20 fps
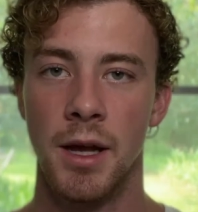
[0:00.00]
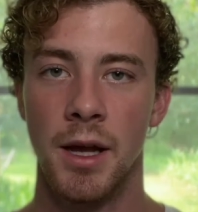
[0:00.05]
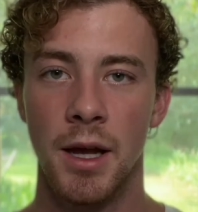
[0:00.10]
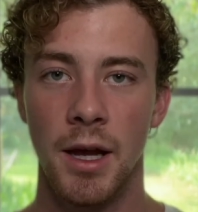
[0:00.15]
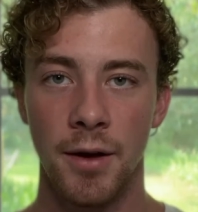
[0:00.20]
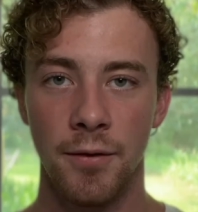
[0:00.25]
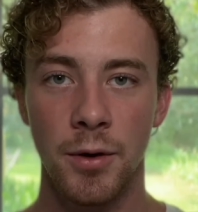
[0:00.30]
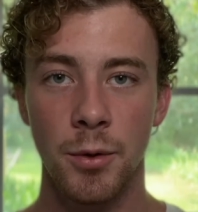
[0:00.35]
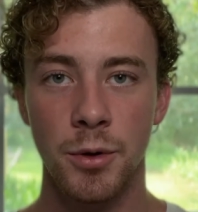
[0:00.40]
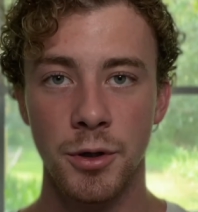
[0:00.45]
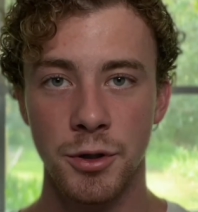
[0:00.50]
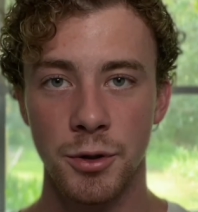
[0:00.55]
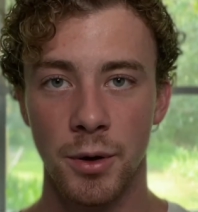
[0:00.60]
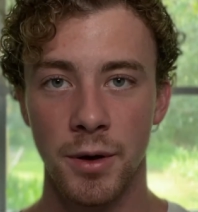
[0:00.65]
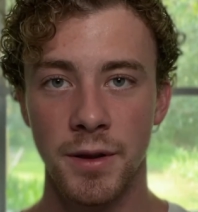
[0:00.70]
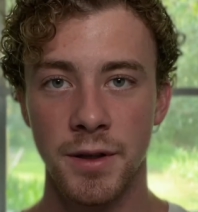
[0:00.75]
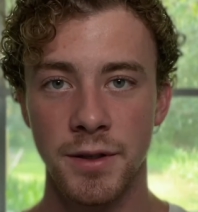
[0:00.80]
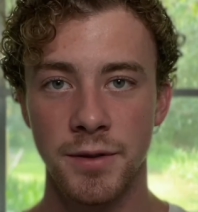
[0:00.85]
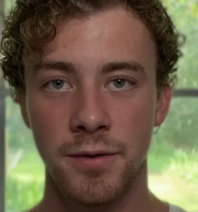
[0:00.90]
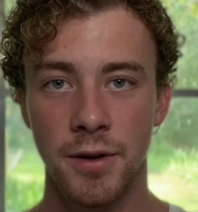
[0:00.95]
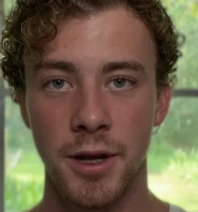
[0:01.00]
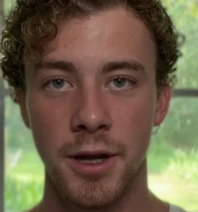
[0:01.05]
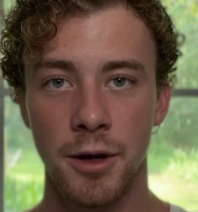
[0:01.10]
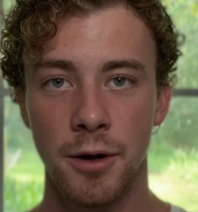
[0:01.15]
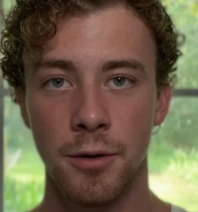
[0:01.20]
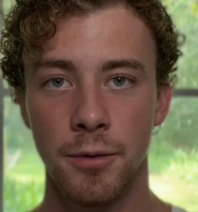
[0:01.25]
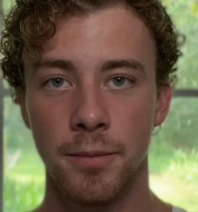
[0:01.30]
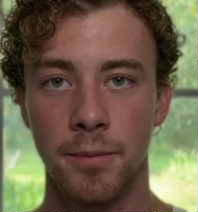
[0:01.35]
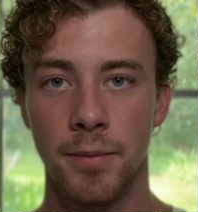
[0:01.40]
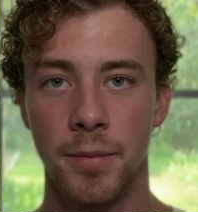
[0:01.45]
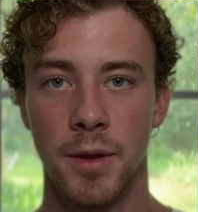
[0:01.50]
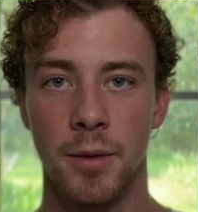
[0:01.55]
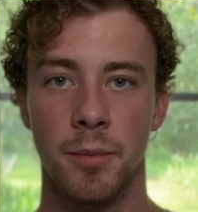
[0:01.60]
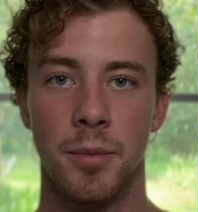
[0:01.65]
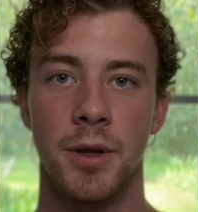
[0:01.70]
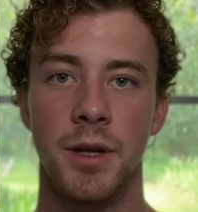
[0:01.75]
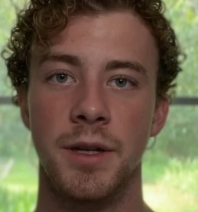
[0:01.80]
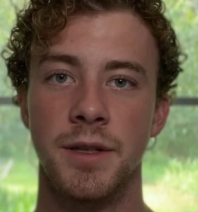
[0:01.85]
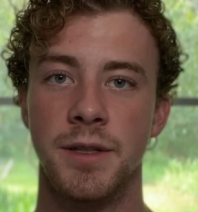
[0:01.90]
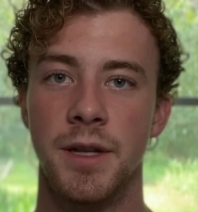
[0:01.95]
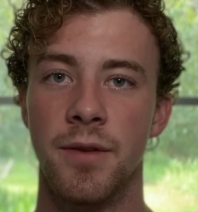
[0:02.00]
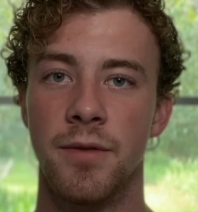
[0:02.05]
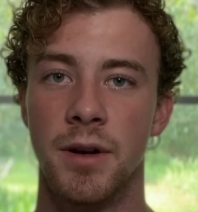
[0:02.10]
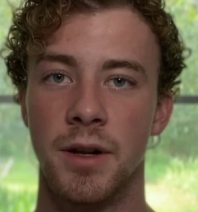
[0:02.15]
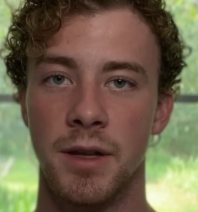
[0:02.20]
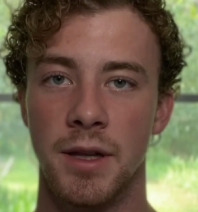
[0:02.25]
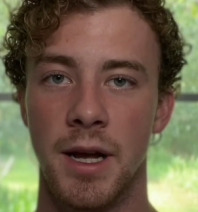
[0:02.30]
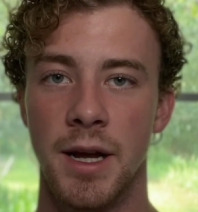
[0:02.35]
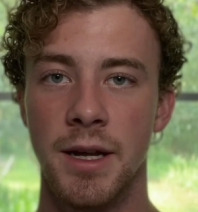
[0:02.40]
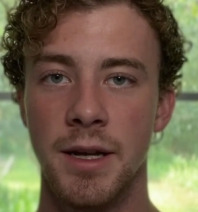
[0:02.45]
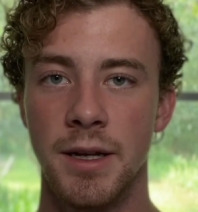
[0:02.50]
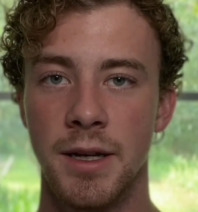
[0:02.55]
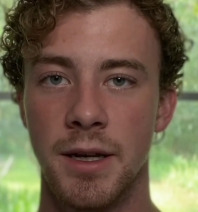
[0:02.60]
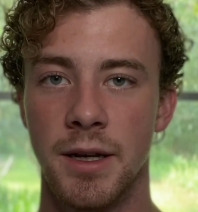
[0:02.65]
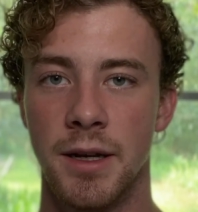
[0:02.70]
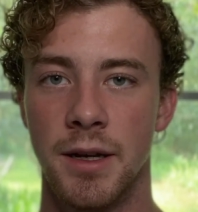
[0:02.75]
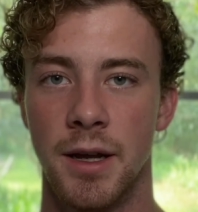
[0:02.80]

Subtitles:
If you enjoyed this video, please give it a like,